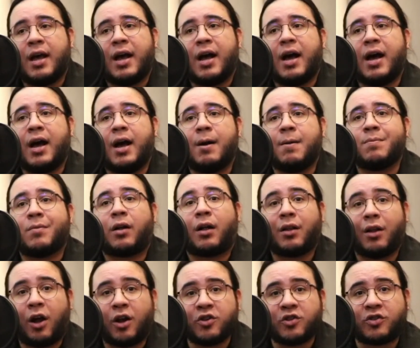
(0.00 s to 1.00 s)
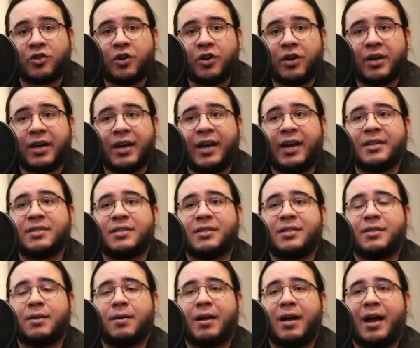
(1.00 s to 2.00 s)
Closter
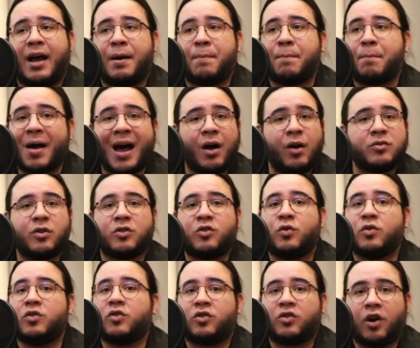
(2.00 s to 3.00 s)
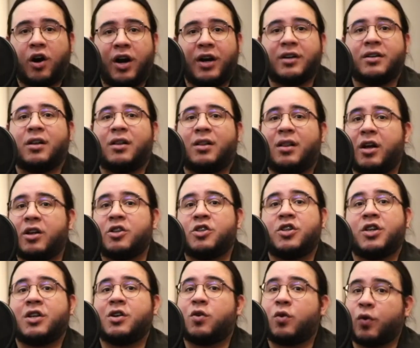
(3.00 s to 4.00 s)
is about to start
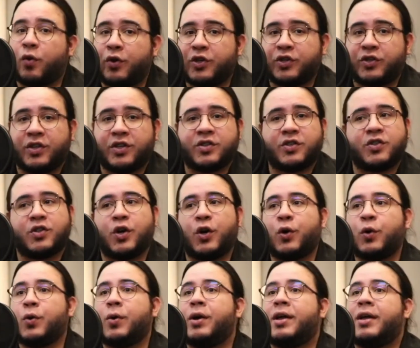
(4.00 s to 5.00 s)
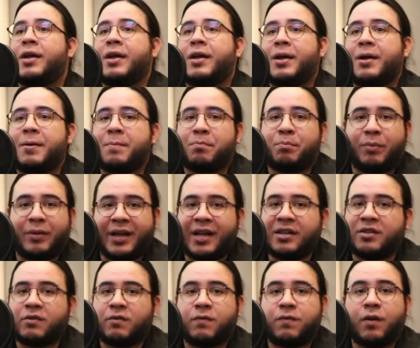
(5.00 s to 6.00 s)
launching courses, so
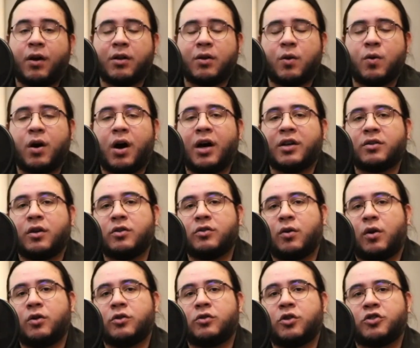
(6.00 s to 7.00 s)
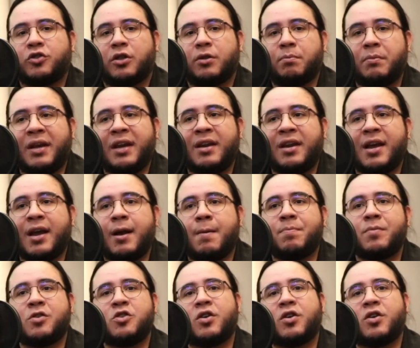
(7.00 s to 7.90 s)
please follow us on social media.